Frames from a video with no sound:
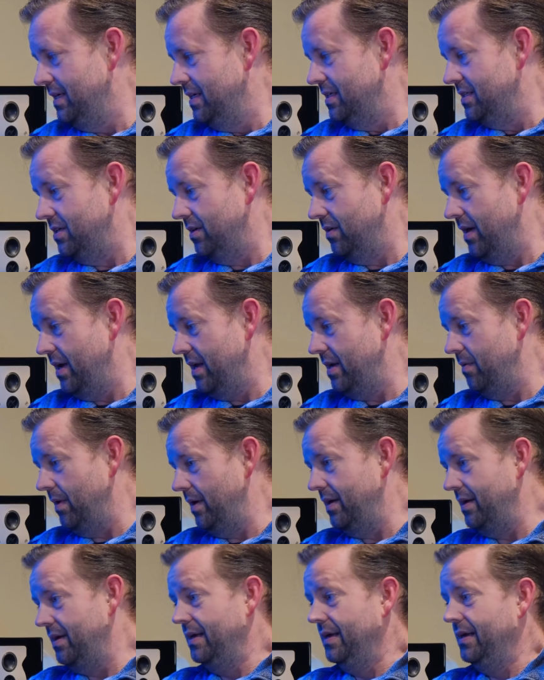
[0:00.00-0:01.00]
So
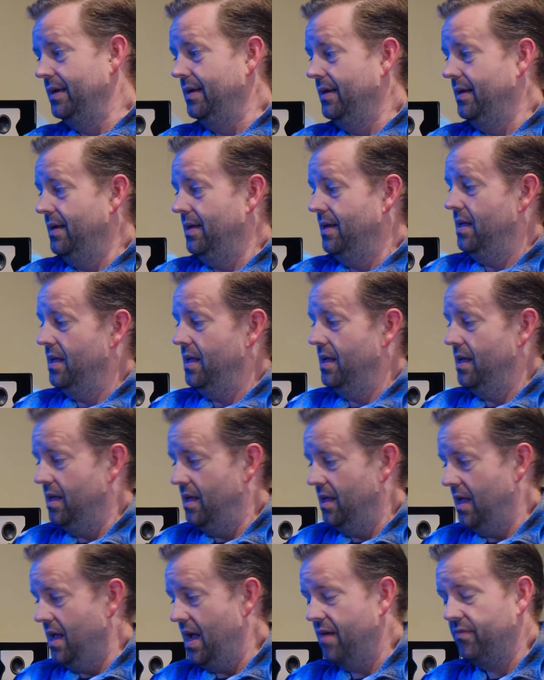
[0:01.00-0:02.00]
anyway,
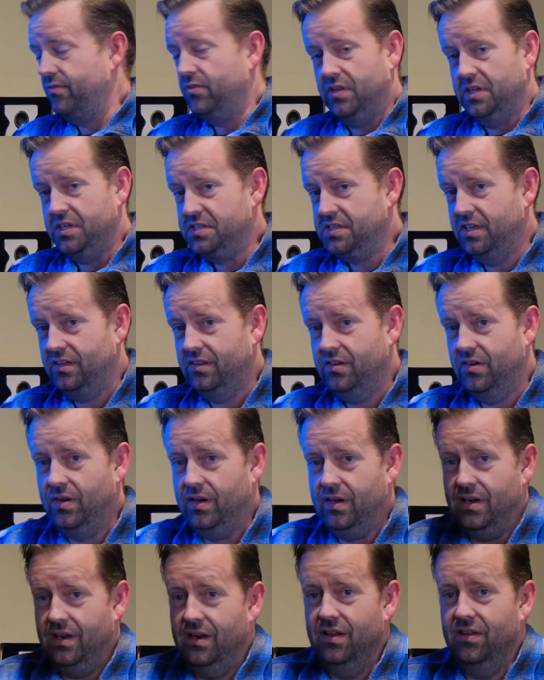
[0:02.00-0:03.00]
after listening to
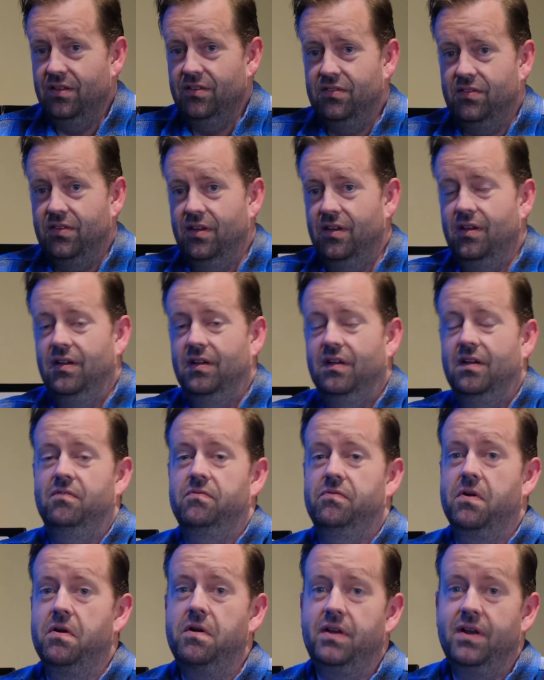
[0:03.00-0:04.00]
it, it is a
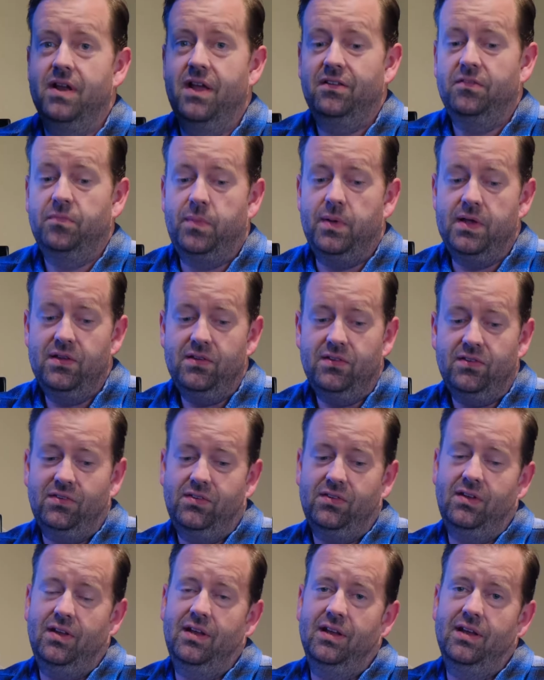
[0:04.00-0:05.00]
very nice
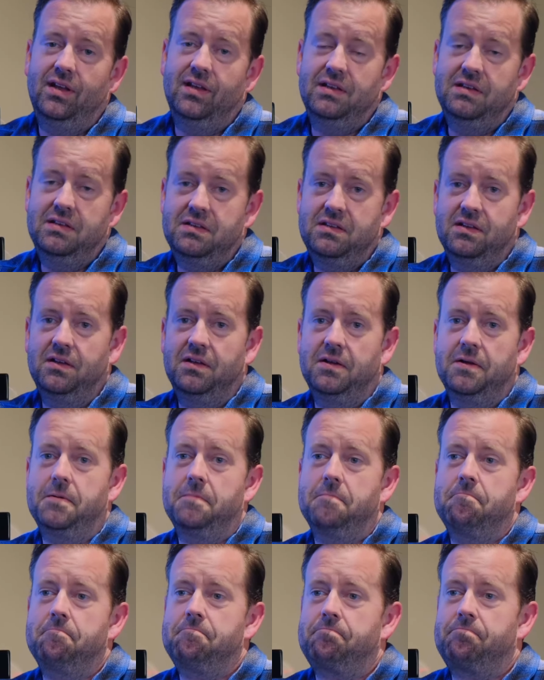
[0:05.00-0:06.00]
piece, and
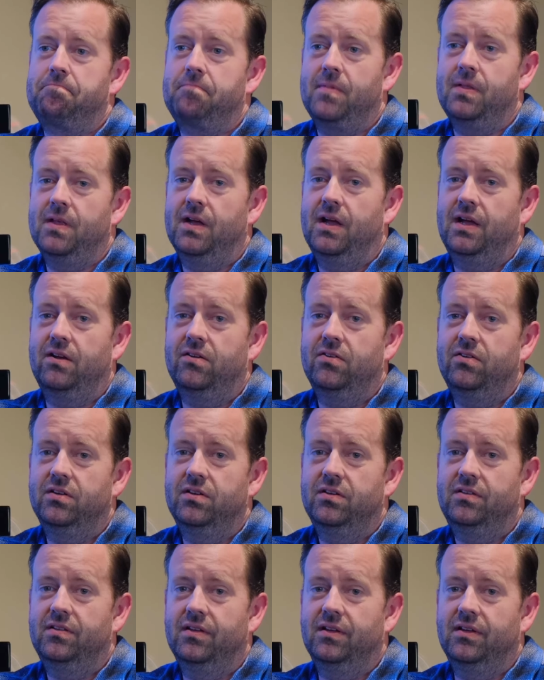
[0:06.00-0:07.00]
I couldn't